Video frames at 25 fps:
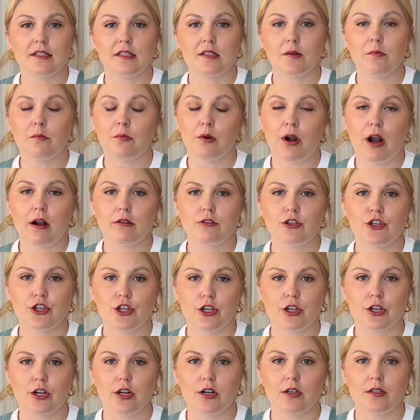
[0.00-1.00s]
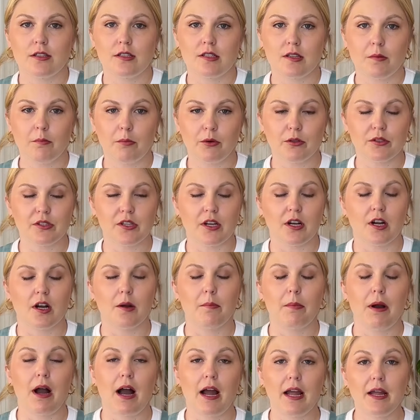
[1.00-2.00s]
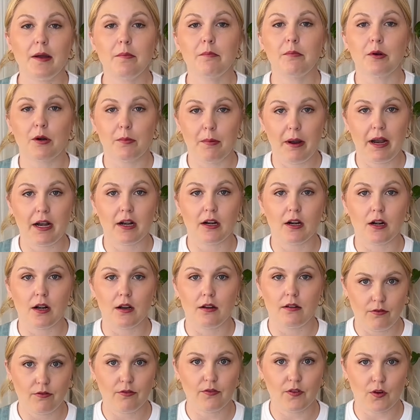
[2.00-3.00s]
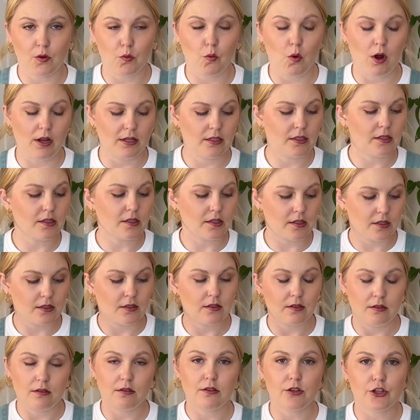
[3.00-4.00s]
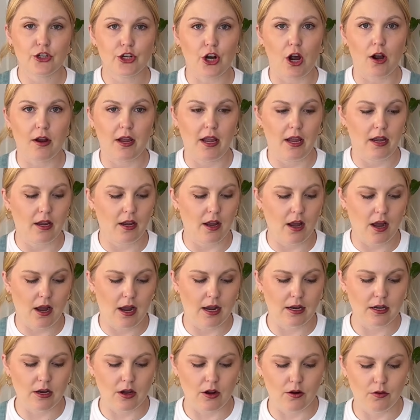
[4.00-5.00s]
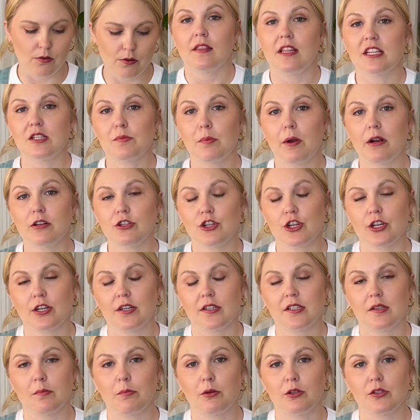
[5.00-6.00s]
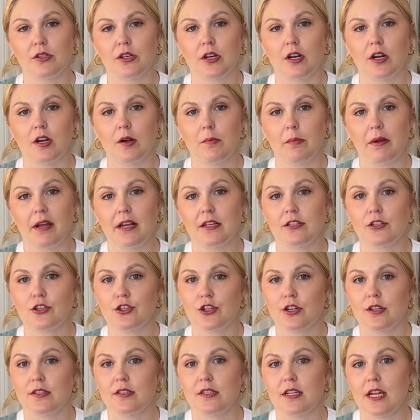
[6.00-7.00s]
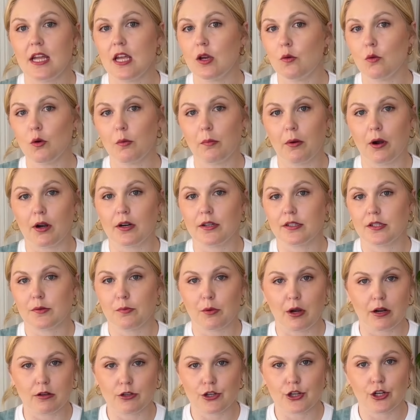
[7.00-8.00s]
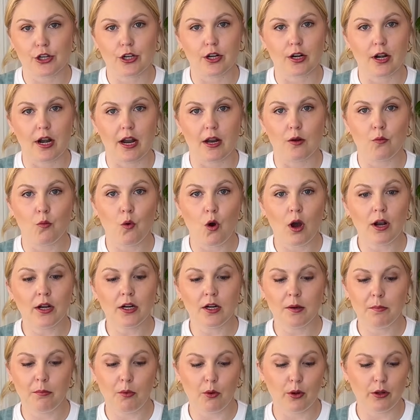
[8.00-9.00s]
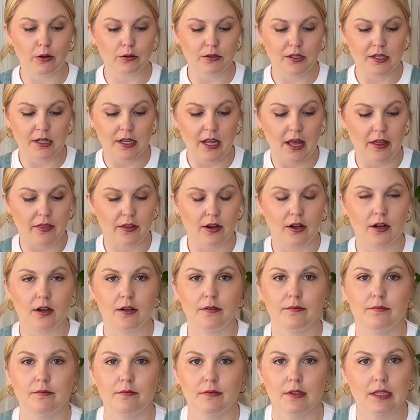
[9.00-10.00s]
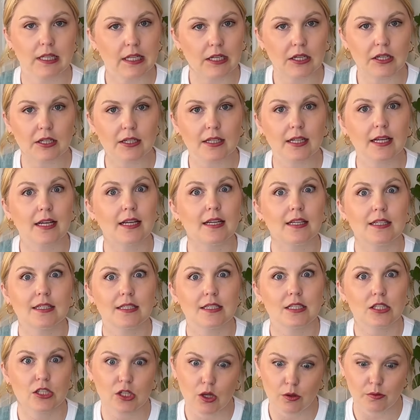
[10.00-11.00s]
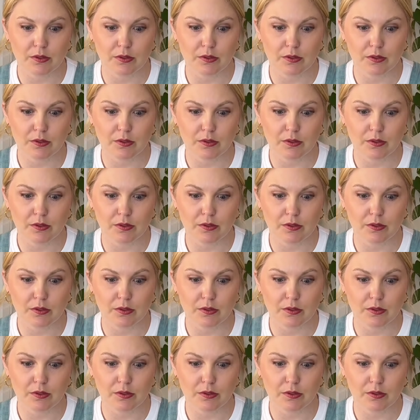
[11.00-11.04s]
some brown sugar simple syrup. I am prepared for once. Shocking, I know. This brown sugar simple syrup is just equal parts brown sugar and water boiled together. Literally so